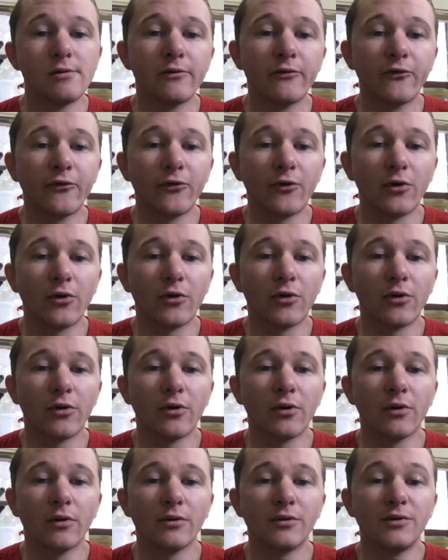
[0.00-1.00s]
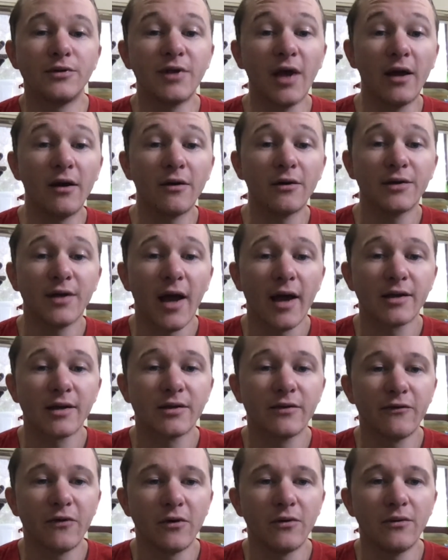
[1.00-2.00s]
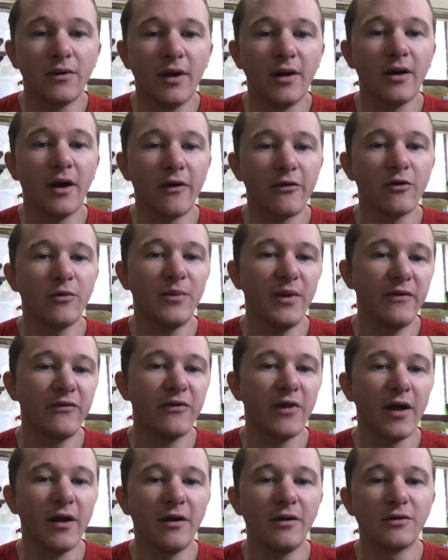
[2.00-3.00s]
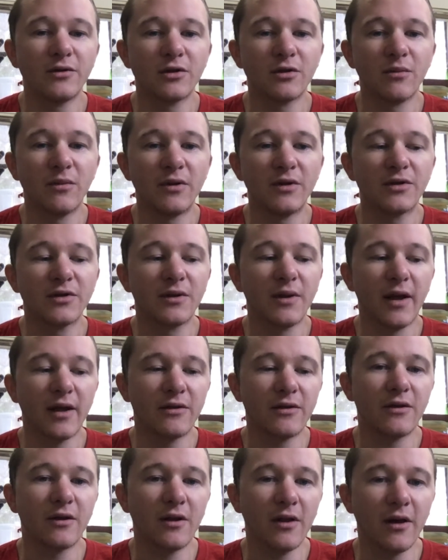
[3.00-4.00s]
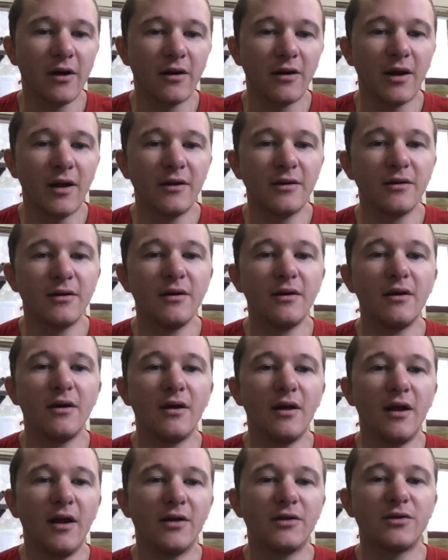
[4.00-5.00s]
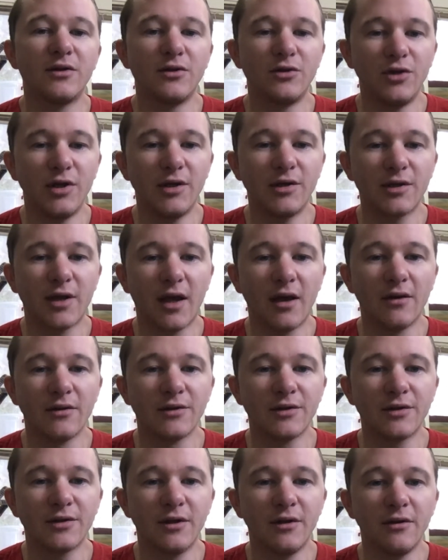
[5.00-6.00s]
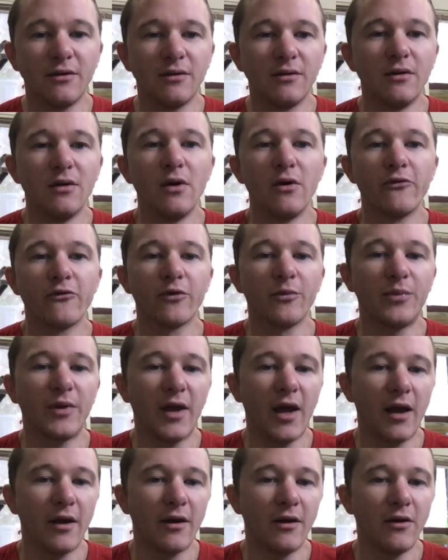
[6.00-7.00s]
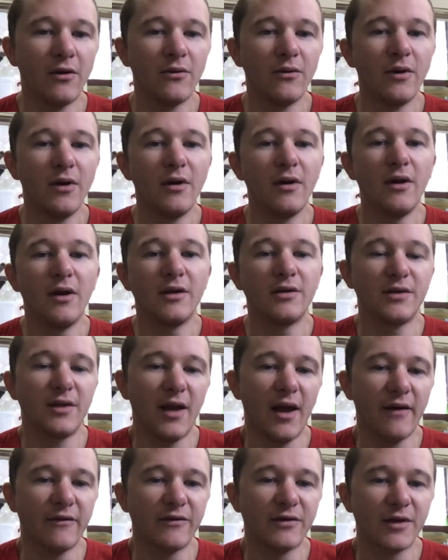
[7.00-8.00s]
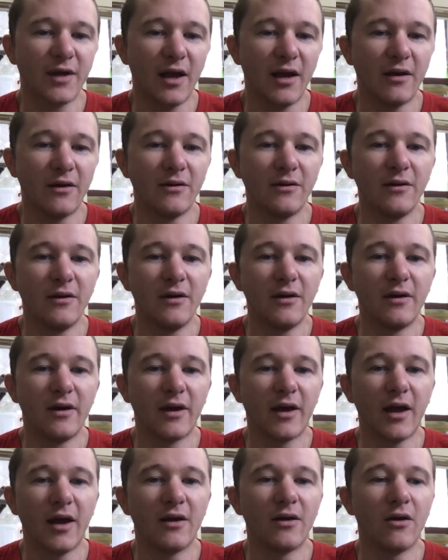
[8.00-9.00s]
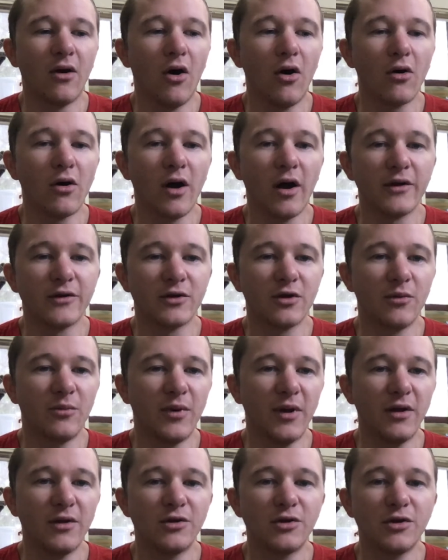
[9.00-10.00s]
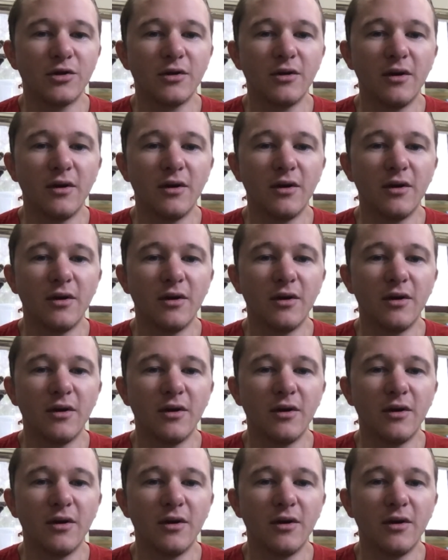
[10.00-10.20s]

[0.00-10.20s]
For tenor saxophone and other B-flat instruments like the clarinet, it's the G scale still. For piano, it's the F scale, again, all concert pitch.